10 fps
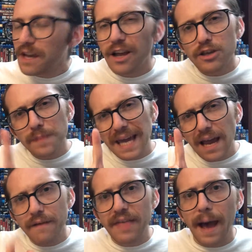
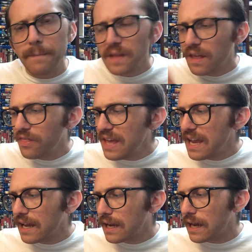speaking of that,
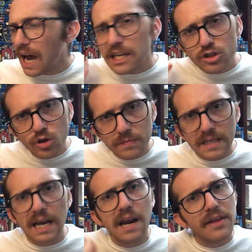the costume
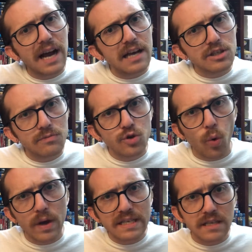design and the costume
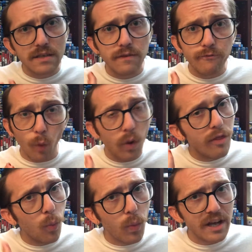choices for
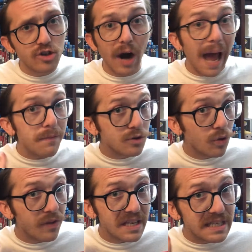the witch are
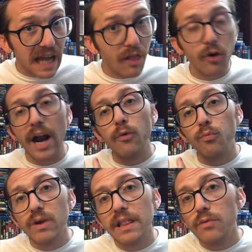absolutely stellar. I
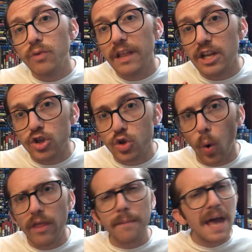really, really
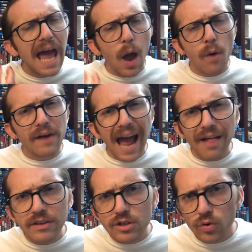enjoy them. However,
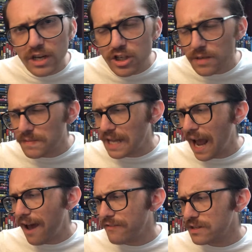Alice Krige seems to
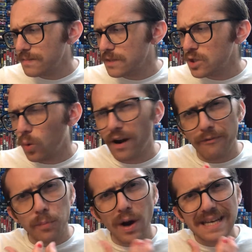have some sort
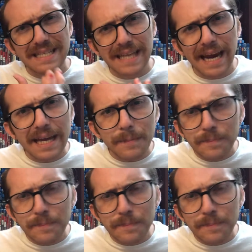of prosthetic